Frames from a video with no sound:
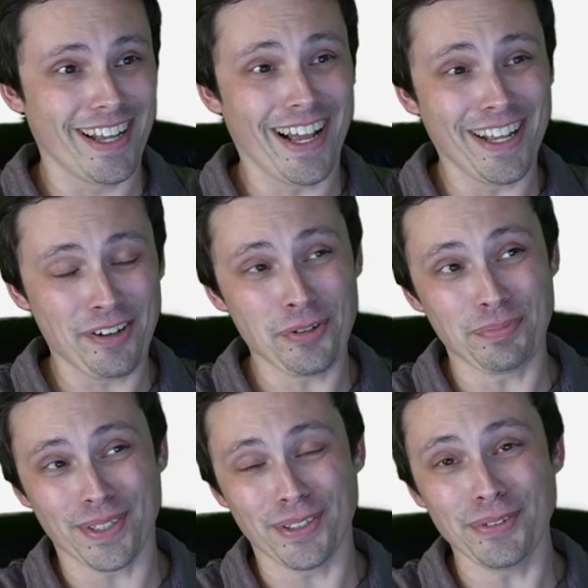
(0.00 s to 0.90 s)
I
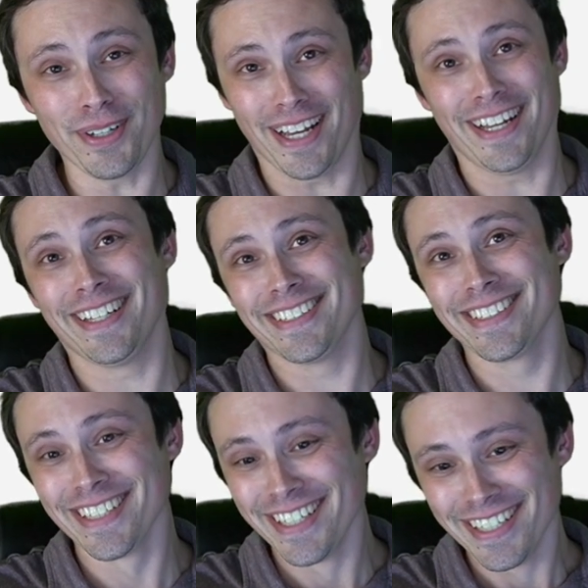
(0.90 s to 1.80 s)
hope you
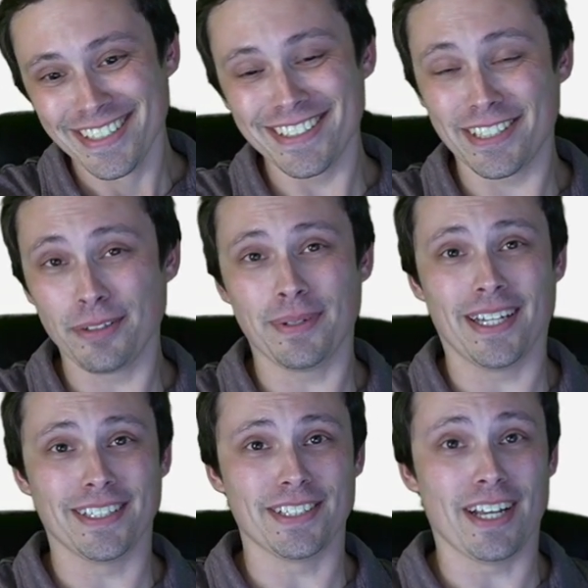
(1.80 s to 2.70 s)
guys still
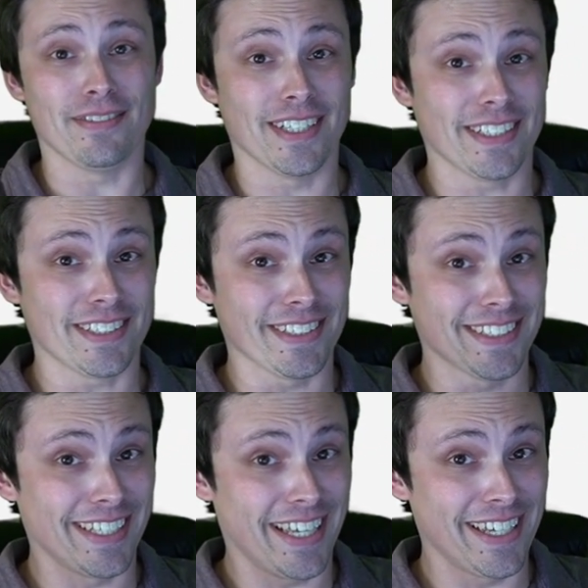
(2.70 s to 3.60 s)
manage to have an
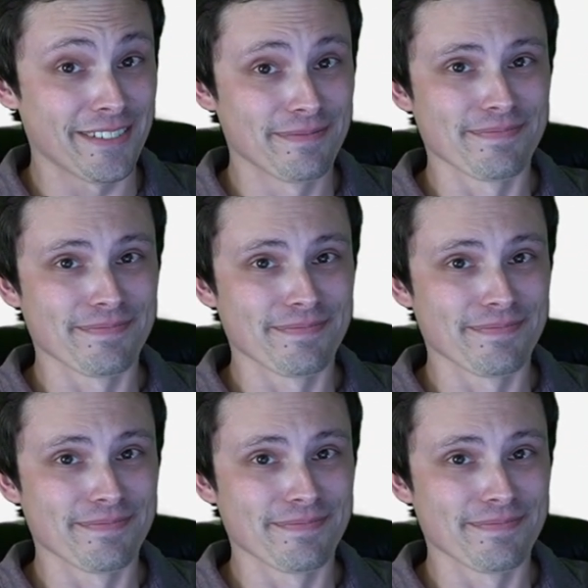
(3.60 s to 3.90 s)
excellent day.